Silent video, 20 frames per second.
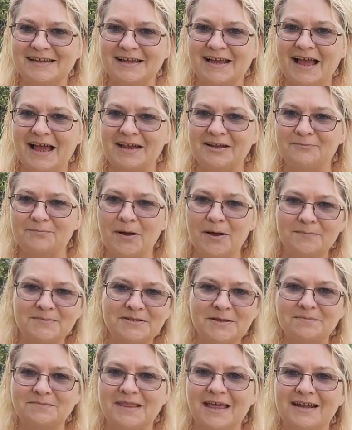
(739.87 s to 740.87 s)
It kind of
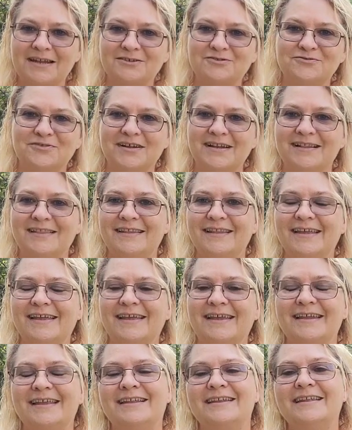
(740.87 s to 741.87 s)
pumps up that
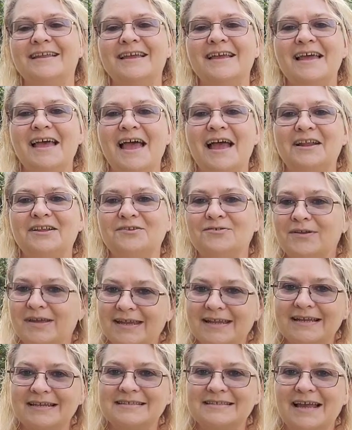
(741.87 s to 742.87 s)
adrenaline, and you
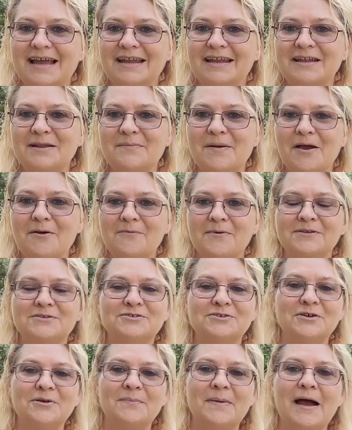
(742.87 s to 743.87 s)
get excited about
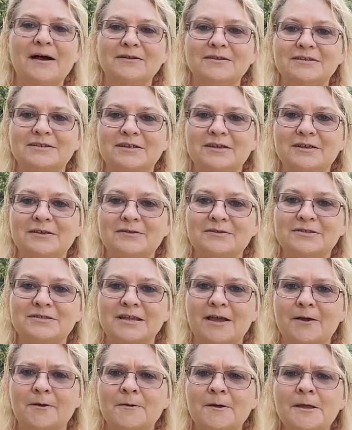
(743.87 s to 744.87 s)
what you're about to do.
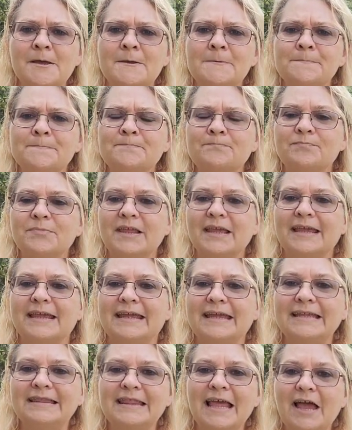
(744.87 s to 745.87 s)
So
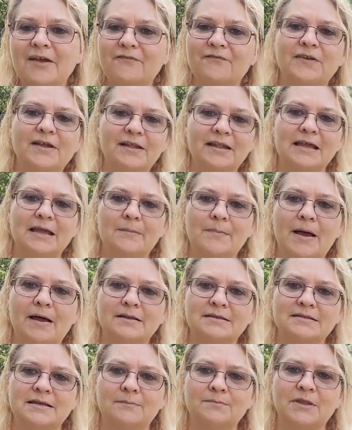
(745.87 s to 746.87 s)
get that feeling
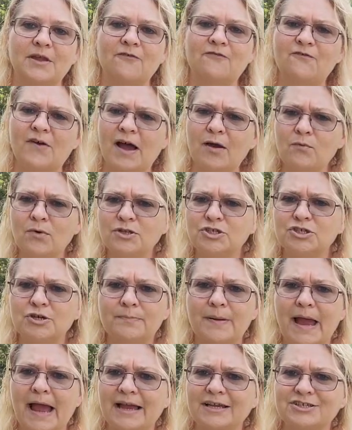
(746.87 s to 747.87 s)
about something. Find what
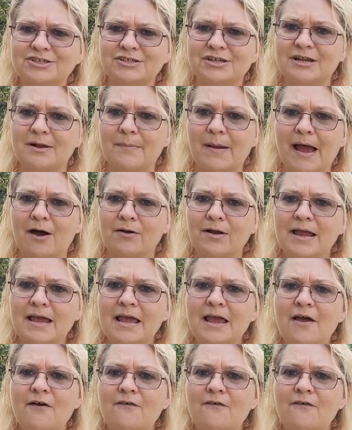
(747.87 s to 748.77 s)
you're passionate about.